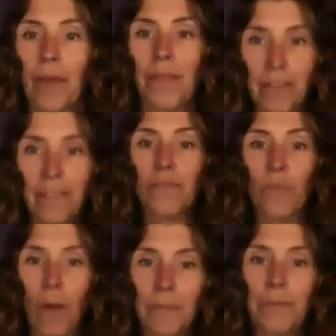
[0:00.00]
This is
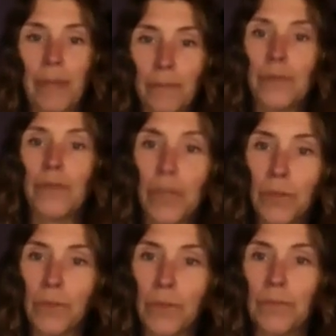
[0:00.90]
what people
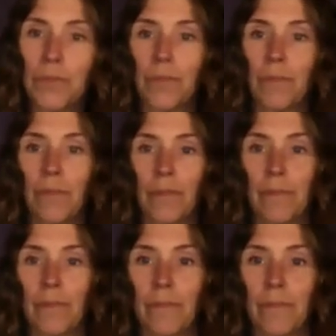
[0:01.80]
do.
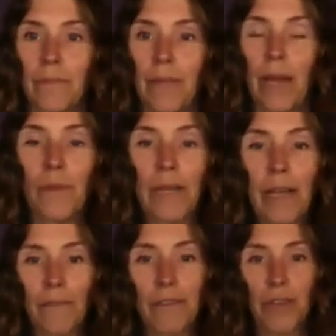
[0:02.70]
And we
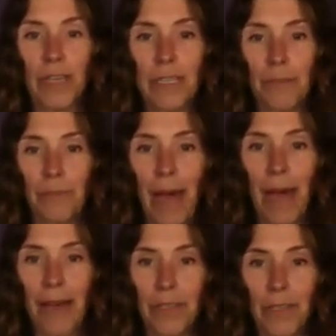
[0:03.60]
never trace it
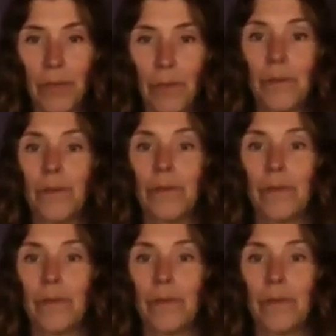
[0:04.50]
back to,